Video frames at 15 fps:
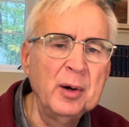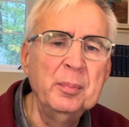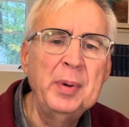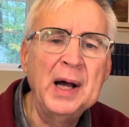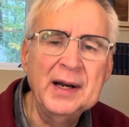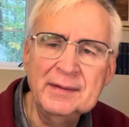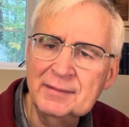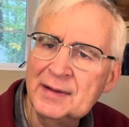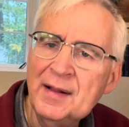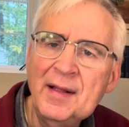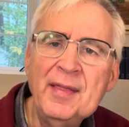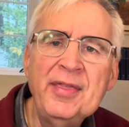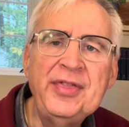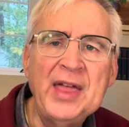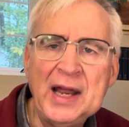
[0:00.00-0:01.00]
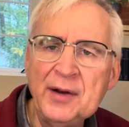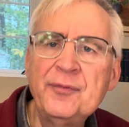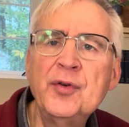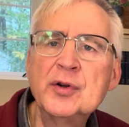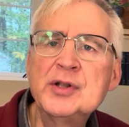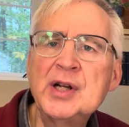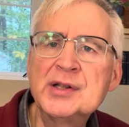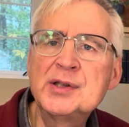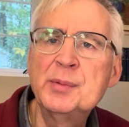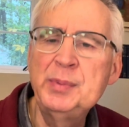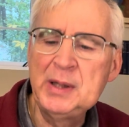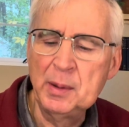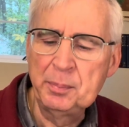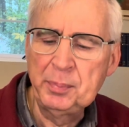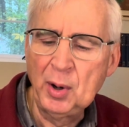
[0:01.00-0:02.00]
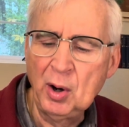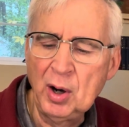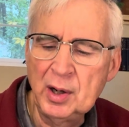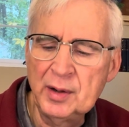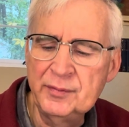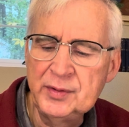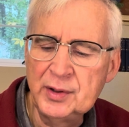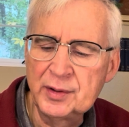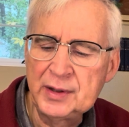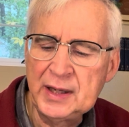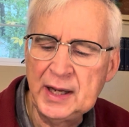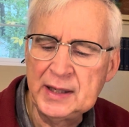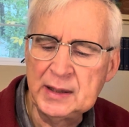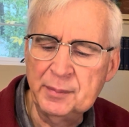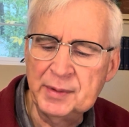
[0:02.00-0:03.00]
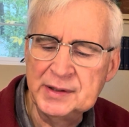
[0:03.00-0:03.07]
But thankful just to be a part of your kingdom.